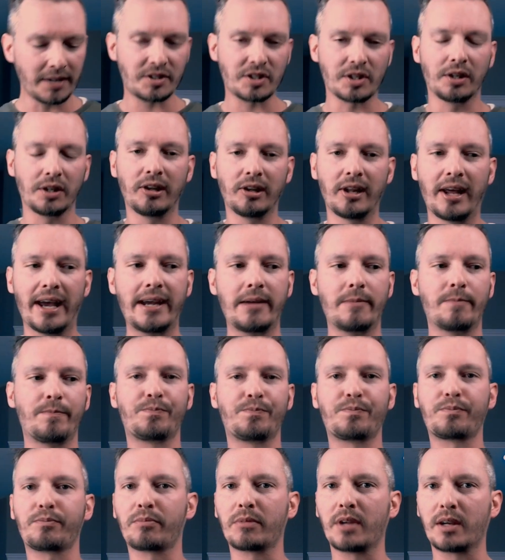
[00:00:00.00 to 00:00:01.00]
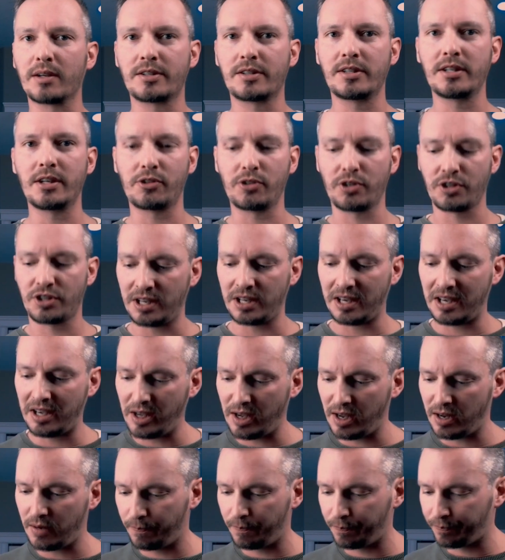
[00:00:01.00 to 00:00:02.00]
a light, citrusy heat,
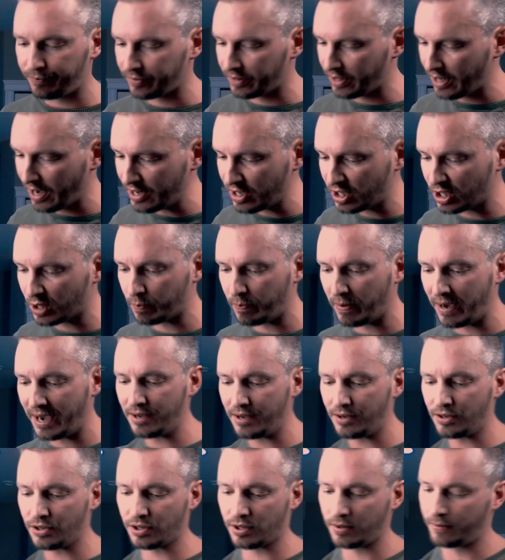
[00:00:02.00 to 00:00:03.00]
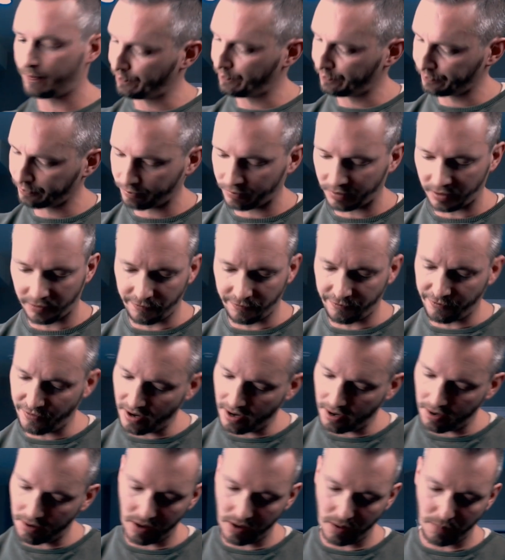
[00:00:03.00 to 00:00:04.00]
nice spice.
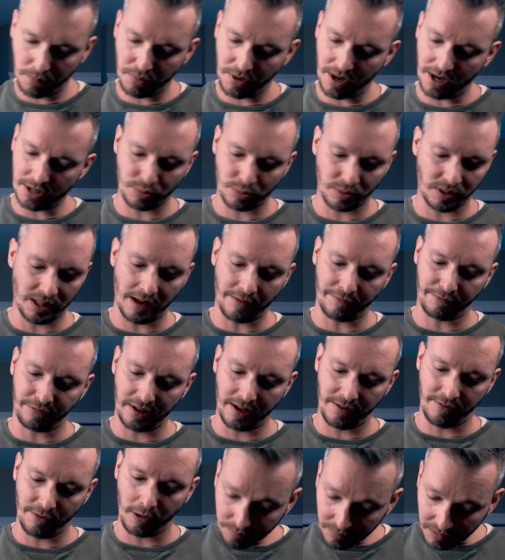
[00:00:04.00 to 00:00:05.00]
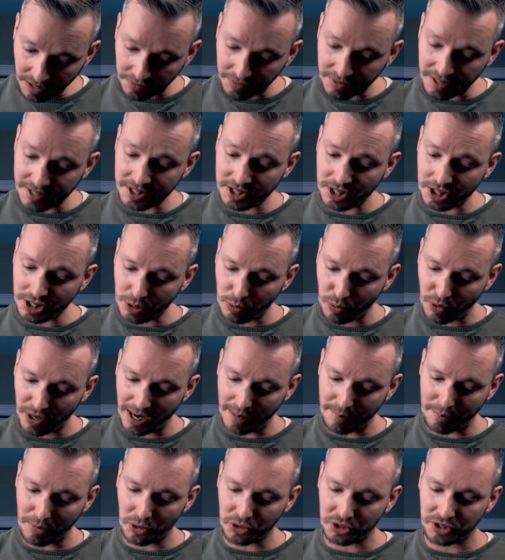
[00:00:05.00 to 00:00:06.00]
Very impressed with that flavor. This is the one I'm
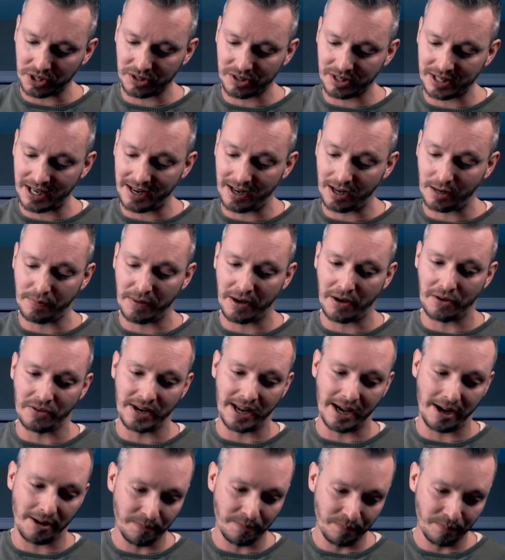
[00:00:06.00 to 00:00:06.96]
most excited about now.